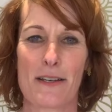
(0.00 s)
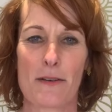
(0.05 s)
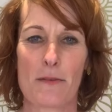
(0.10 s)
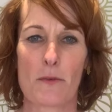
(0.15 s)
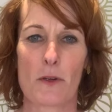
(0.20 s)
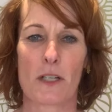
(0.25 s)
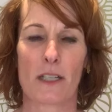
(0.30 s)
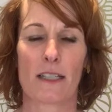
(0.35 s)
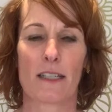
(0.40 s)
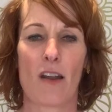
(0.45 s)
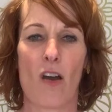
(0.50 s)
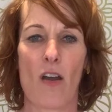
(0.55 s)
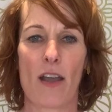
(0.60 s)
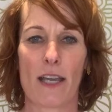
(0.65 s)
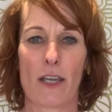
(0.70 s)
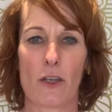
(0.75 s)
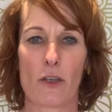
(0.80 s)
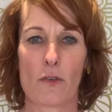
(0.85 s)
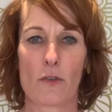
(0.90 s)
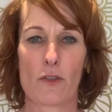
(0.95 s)
what I'd
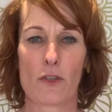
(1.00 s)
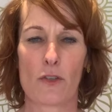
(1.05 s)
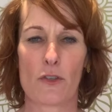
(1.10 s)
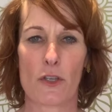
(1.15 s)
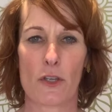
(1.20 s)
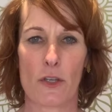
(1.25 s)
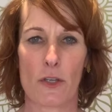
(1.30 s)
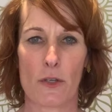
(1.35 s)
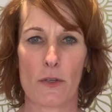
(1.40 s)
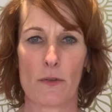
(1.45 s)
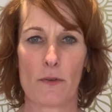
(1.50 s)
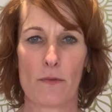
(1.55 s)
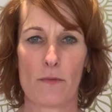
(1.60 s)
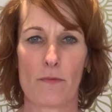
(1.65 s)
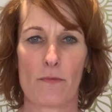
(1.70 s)
like you to do,